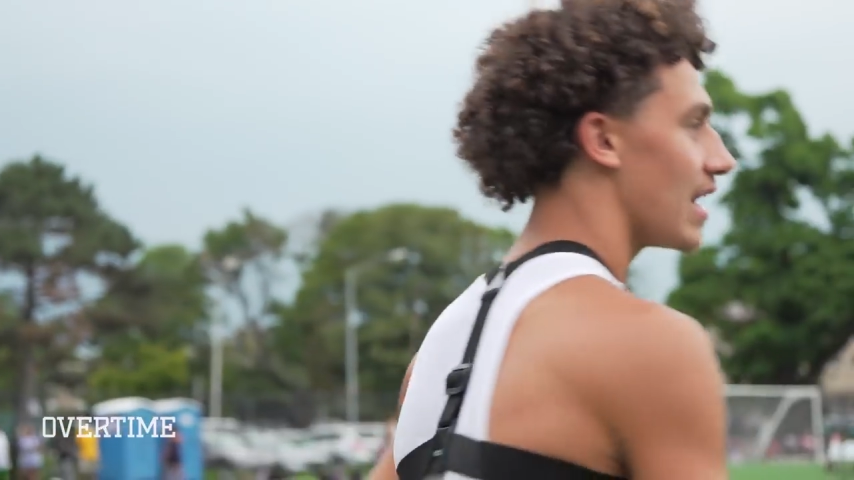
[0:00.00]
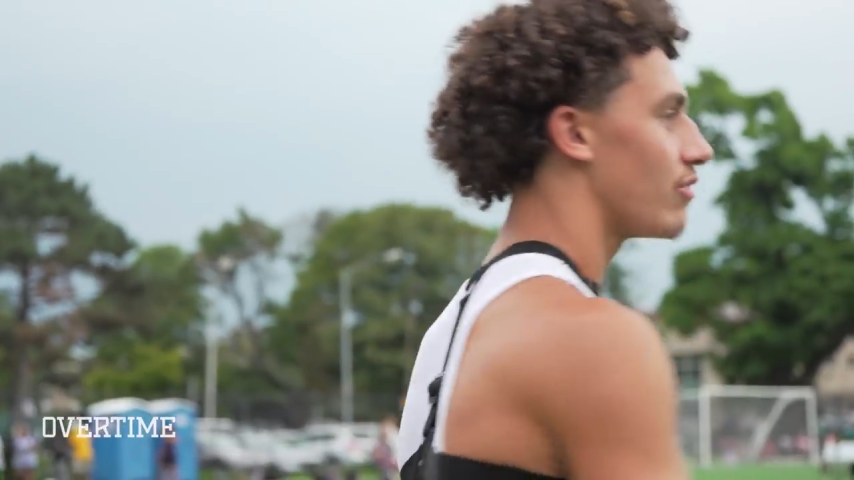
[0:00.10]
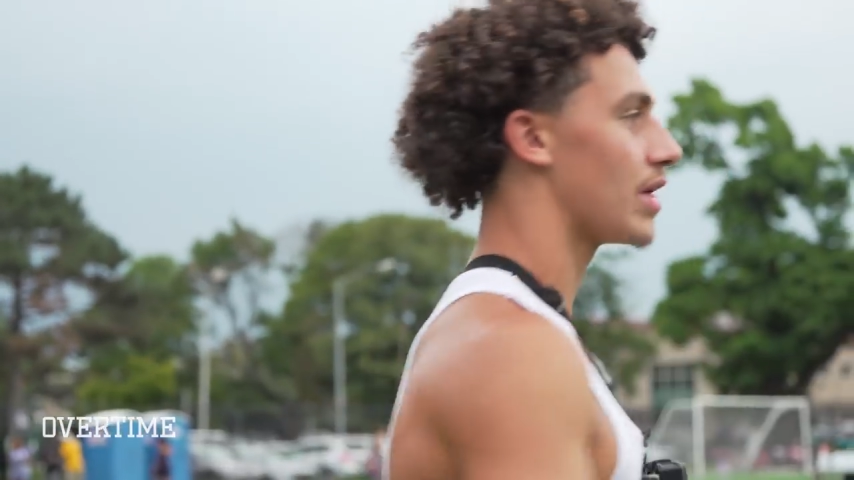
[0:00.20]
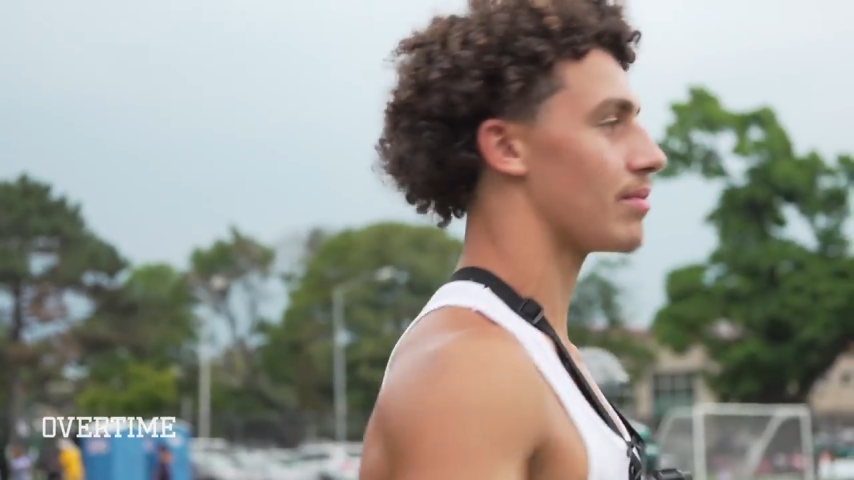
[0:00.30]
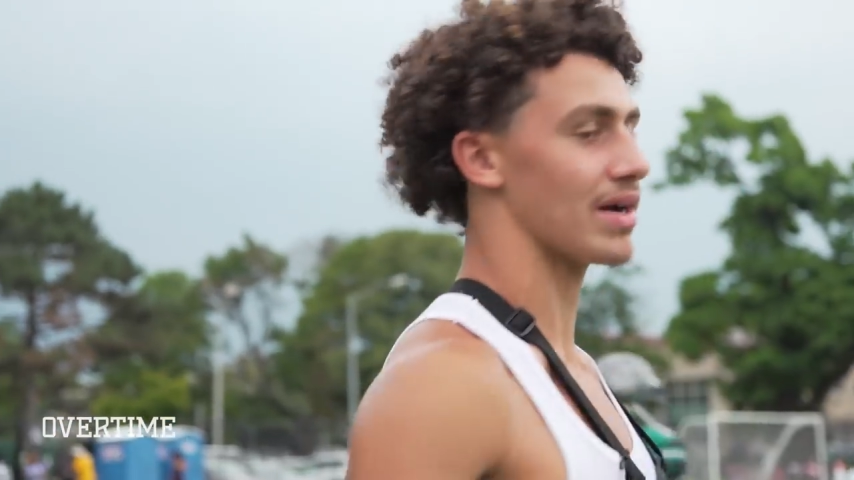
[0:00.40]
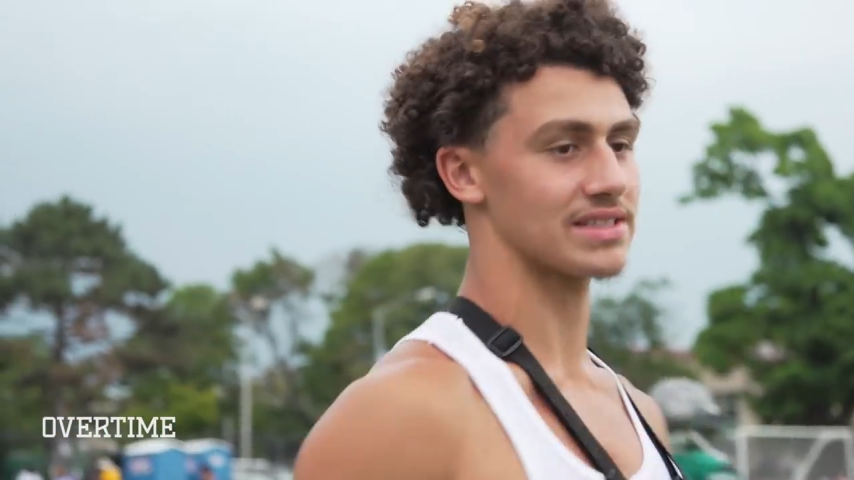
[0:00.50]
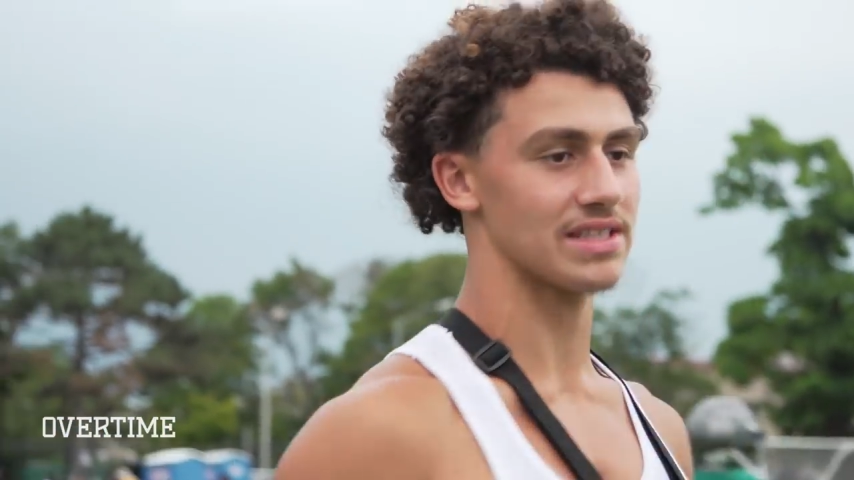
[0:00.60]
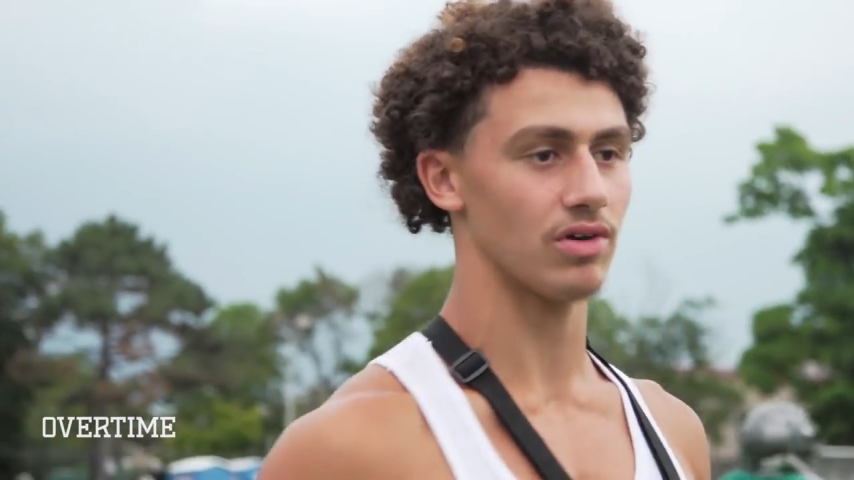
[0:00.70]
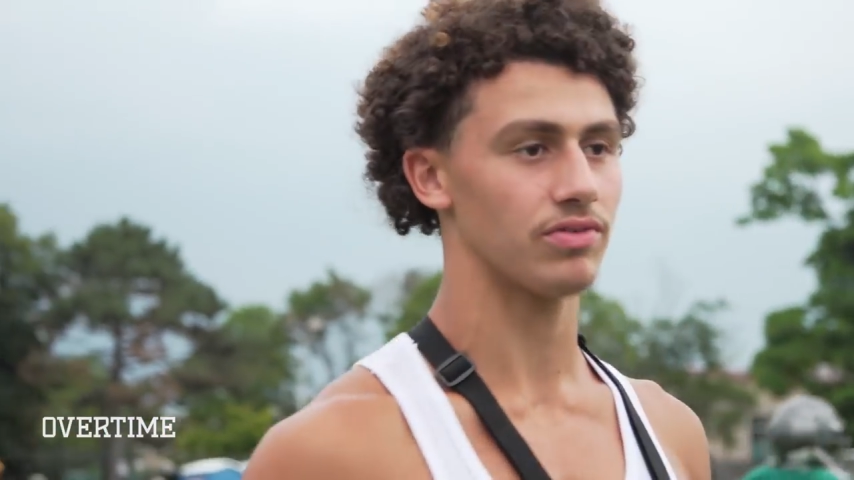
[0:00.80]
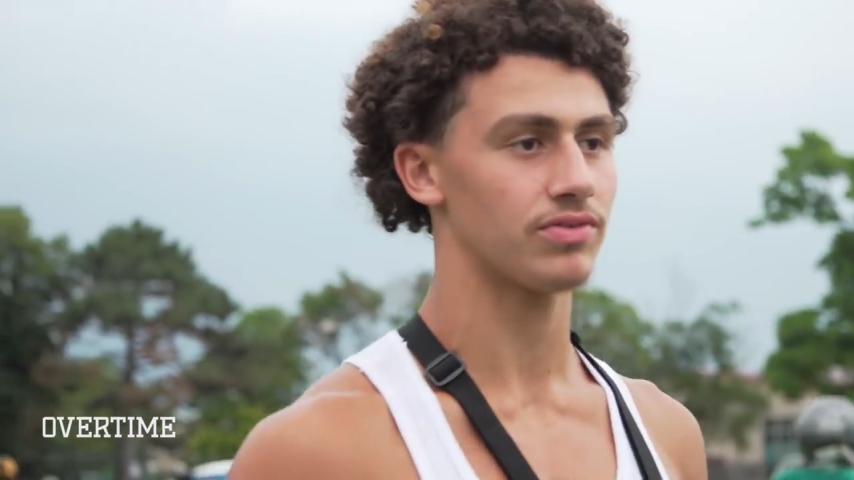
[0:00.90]
level than
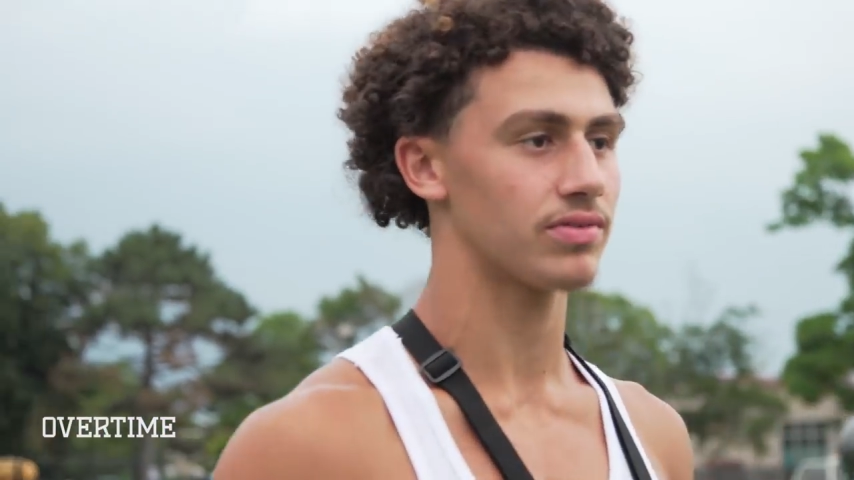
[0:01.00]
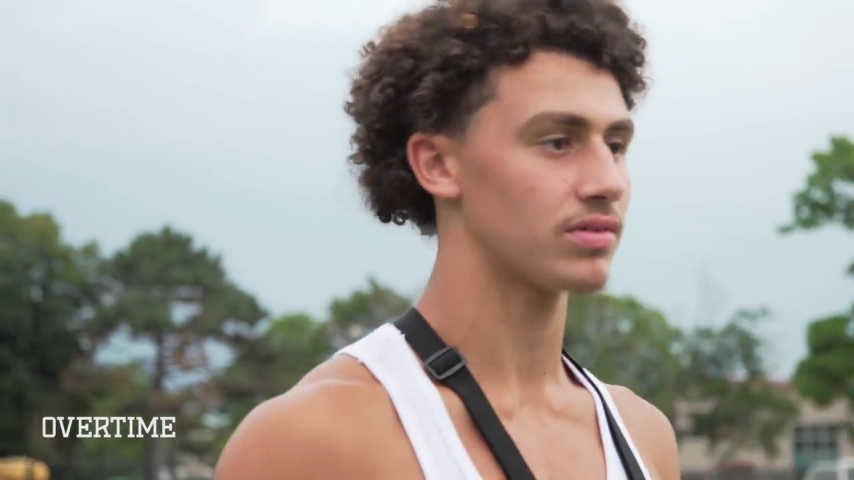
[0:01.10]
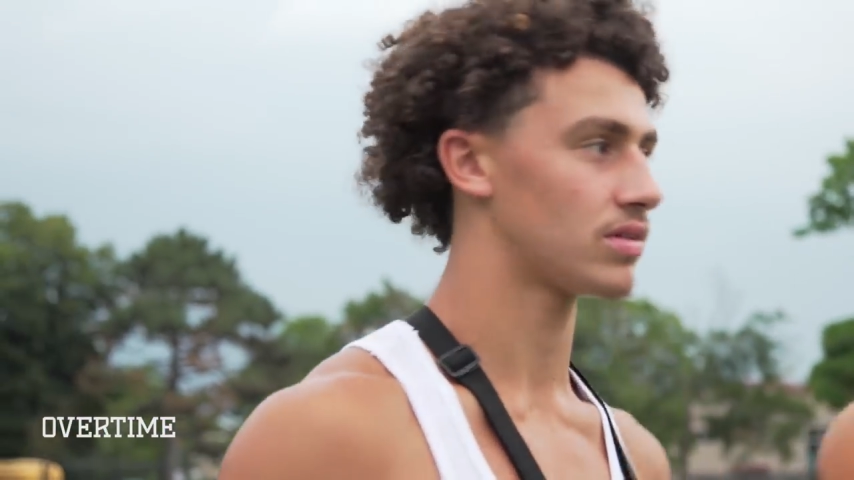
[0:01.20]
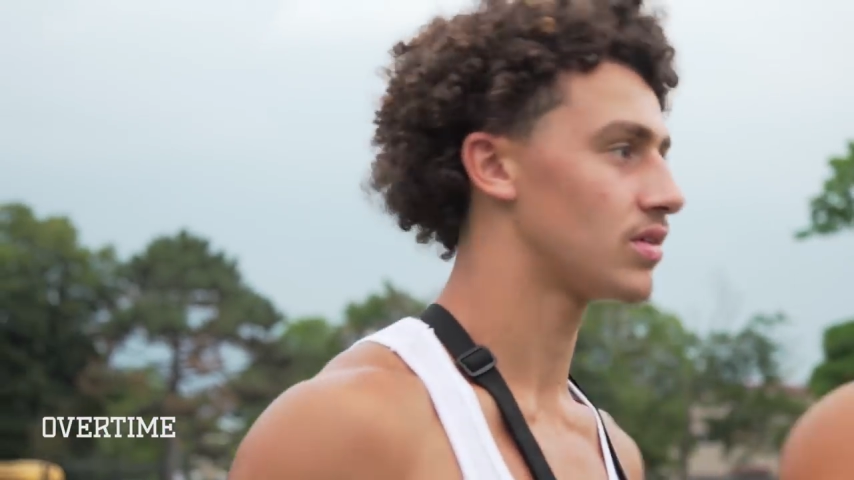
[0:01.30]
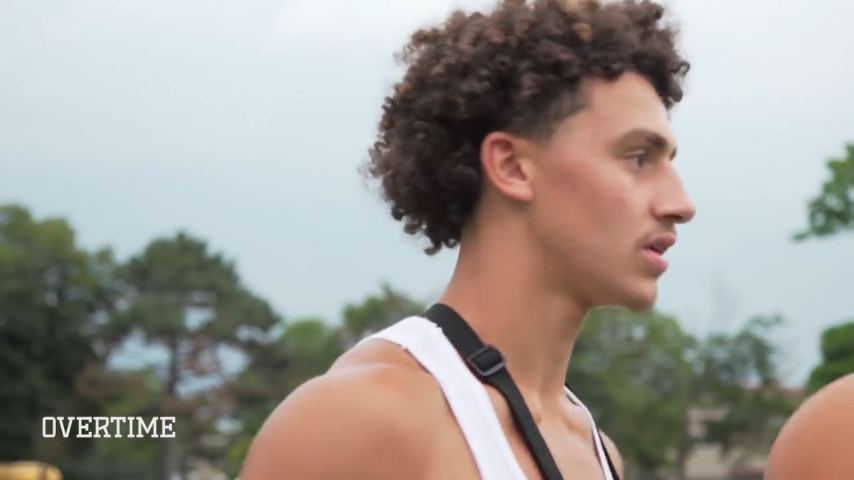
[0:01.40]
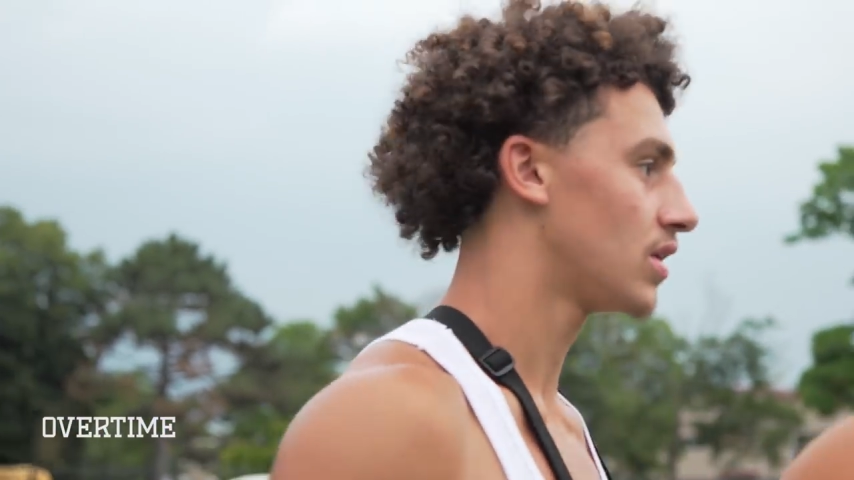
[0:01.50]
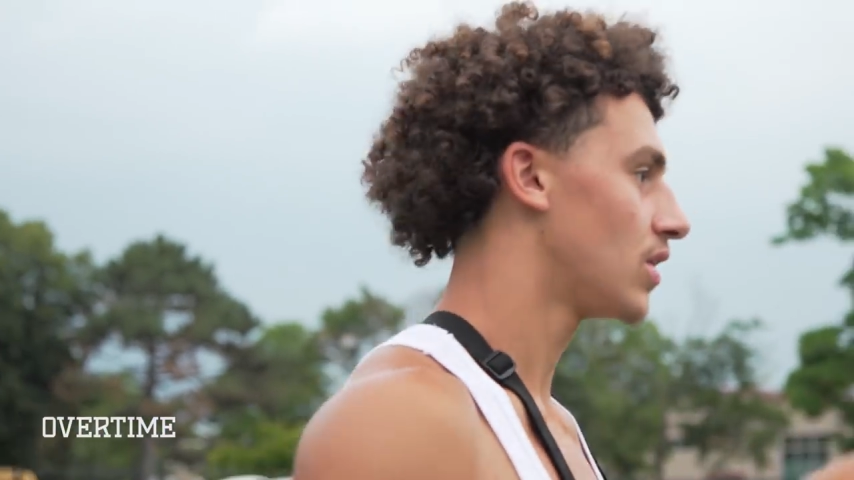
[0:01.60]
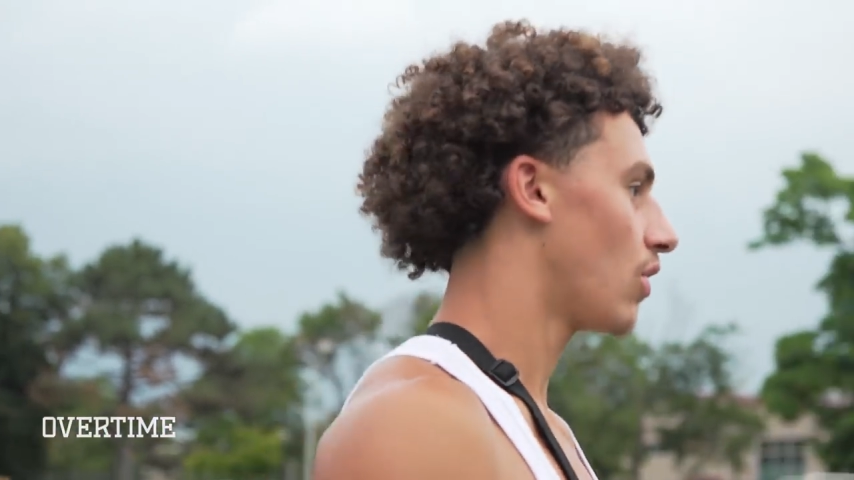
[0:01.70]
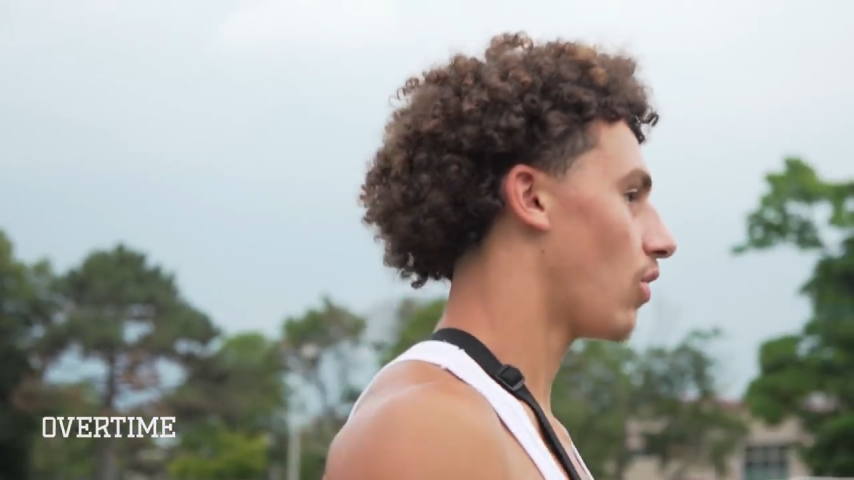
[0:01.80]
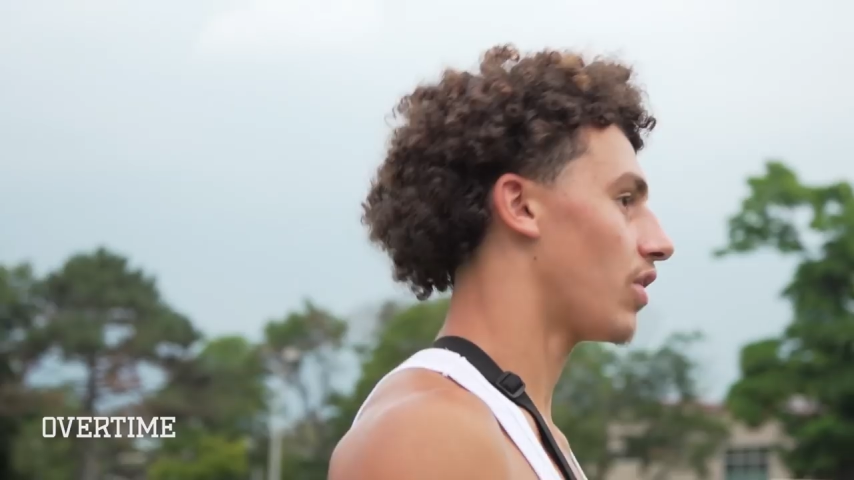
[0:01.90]
myself,
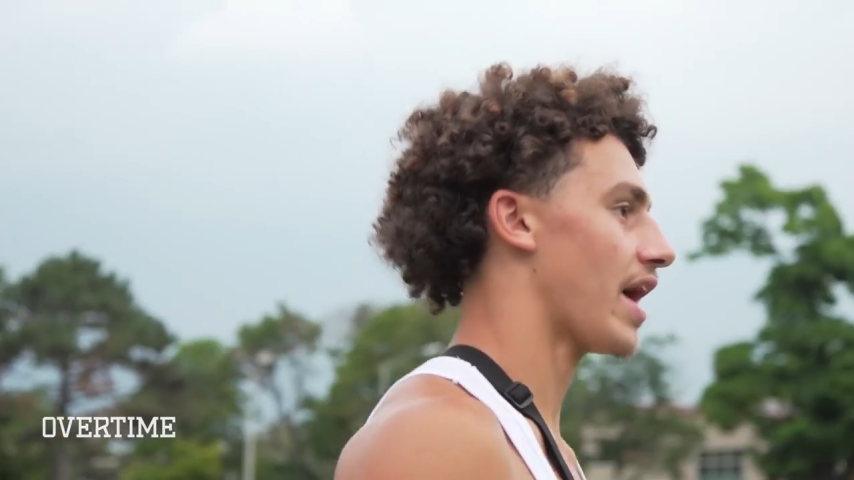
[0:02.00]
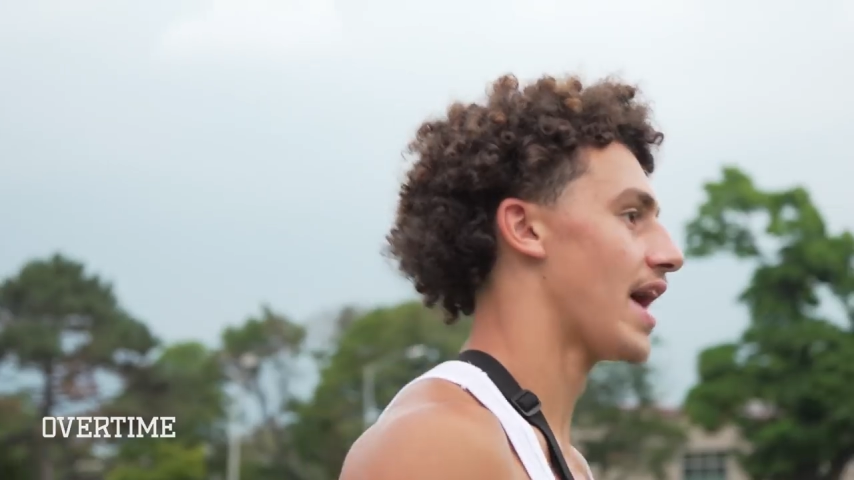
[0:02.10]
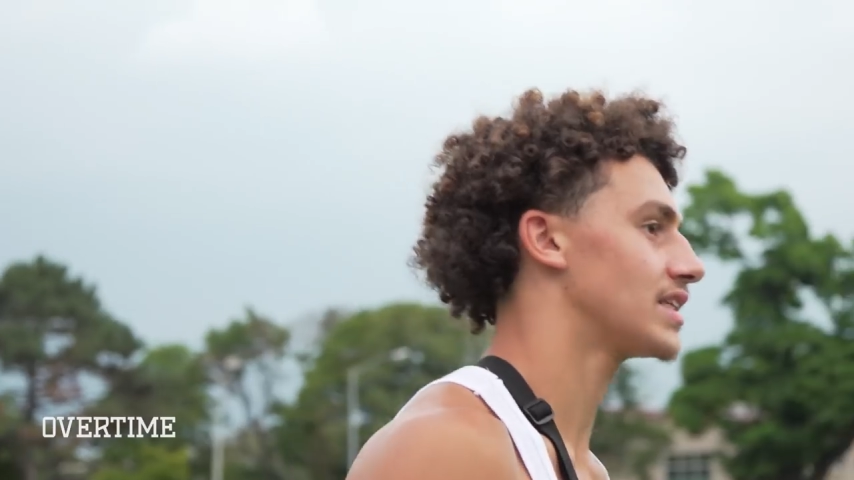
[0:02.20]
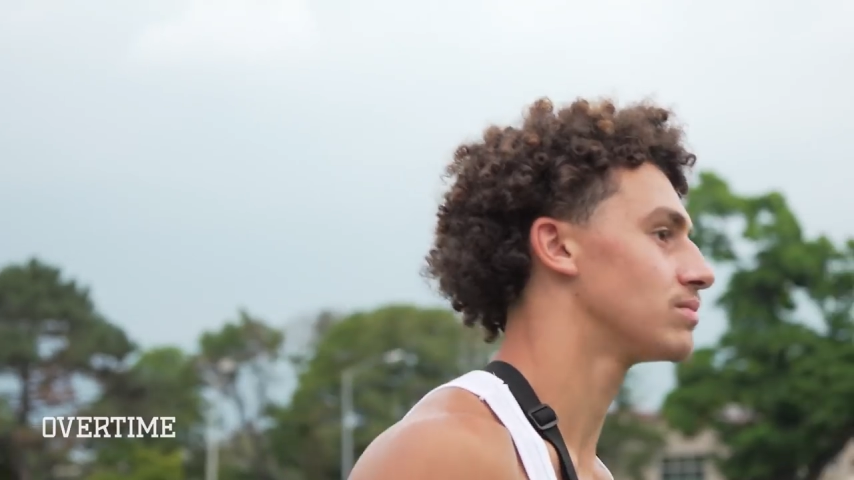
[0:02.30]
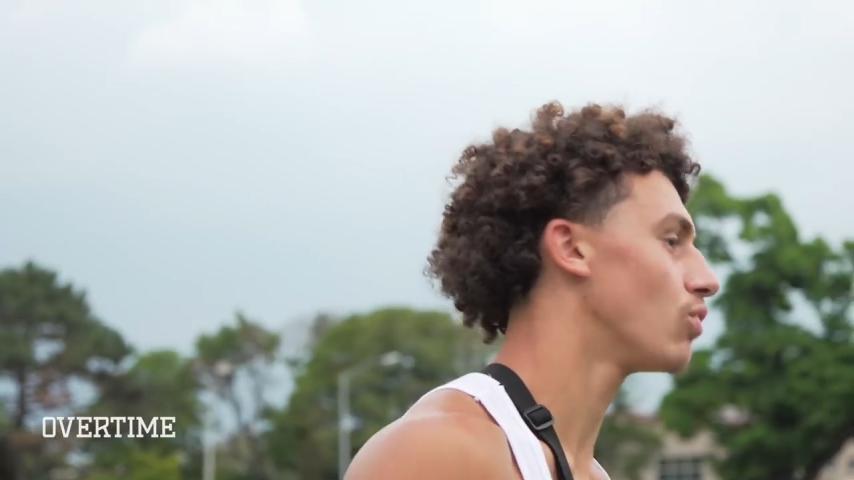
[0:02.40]
or that has